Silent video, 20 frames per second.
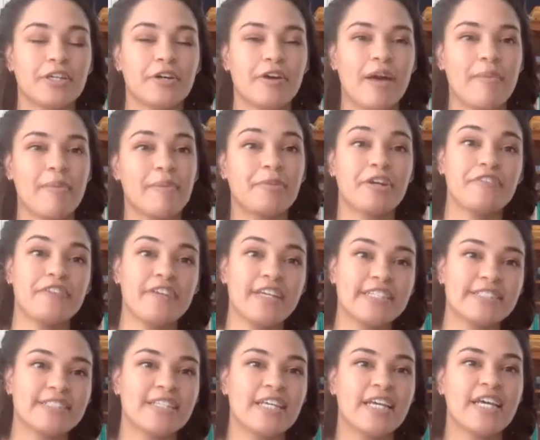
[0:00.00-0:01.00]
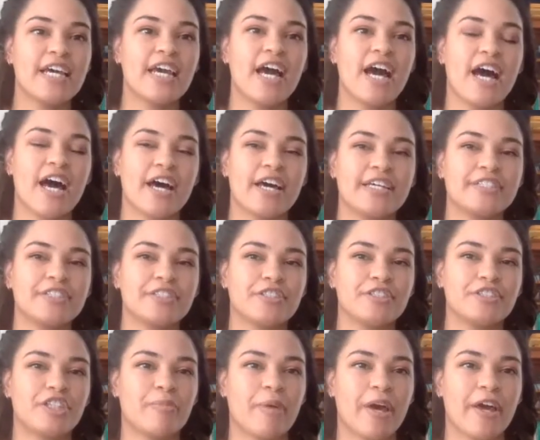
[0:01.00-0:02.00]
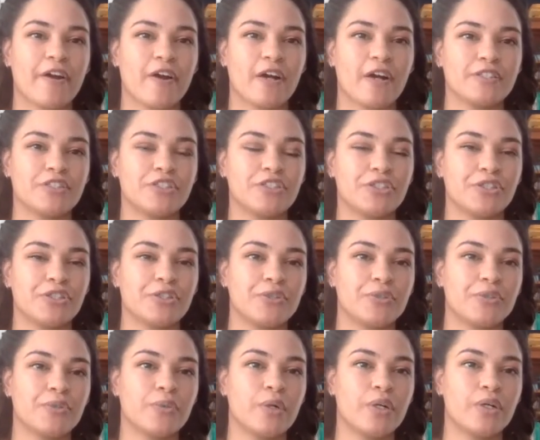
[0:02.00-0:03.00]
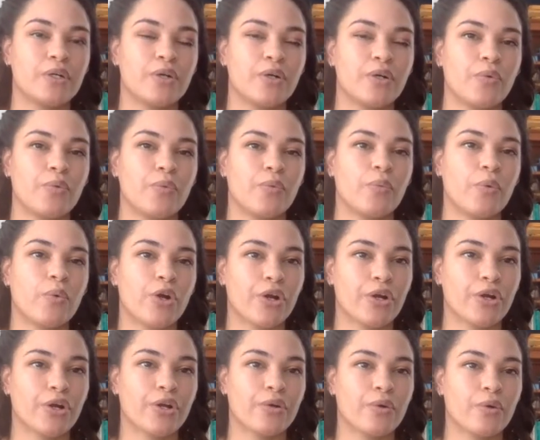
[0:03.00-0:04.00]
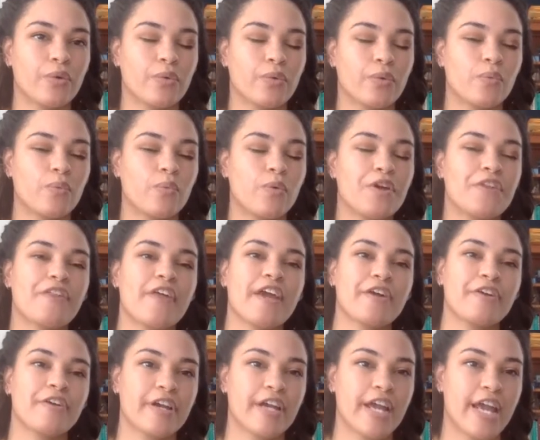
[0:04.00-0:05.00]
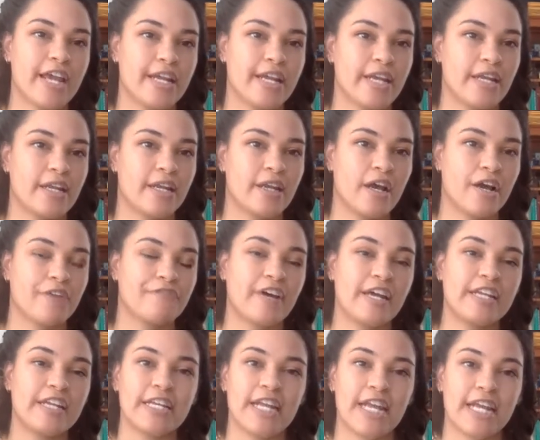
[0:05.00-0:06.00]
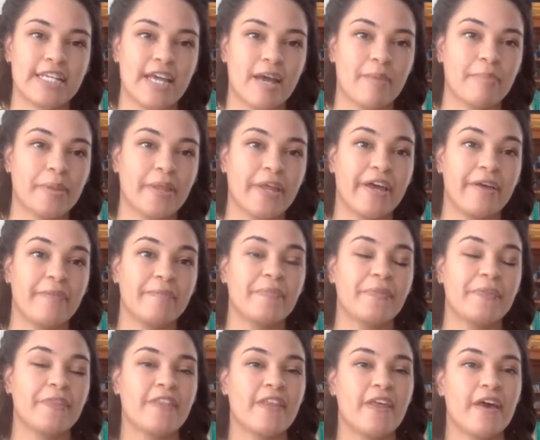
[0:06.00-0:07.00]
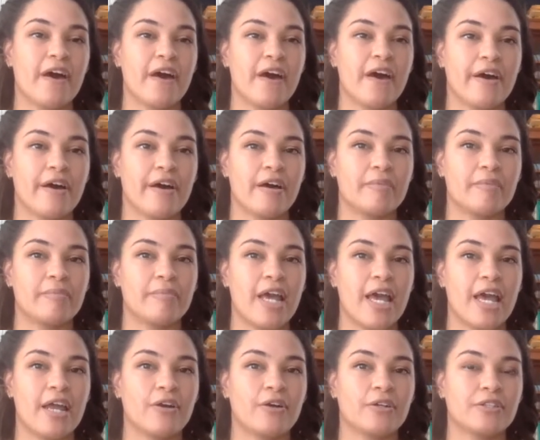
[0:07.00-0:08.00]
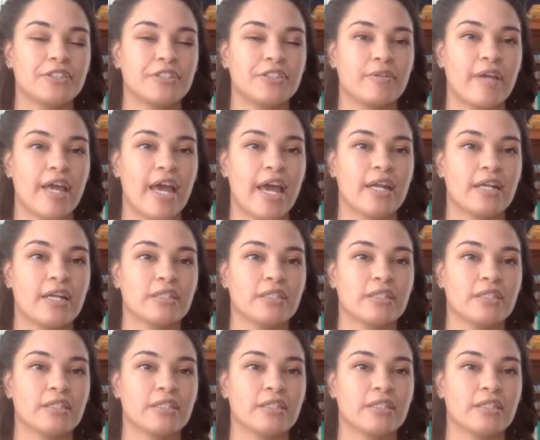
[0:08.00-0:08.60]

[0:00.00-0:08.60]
at my previous internship, I got to work with a finding aid template, and also get a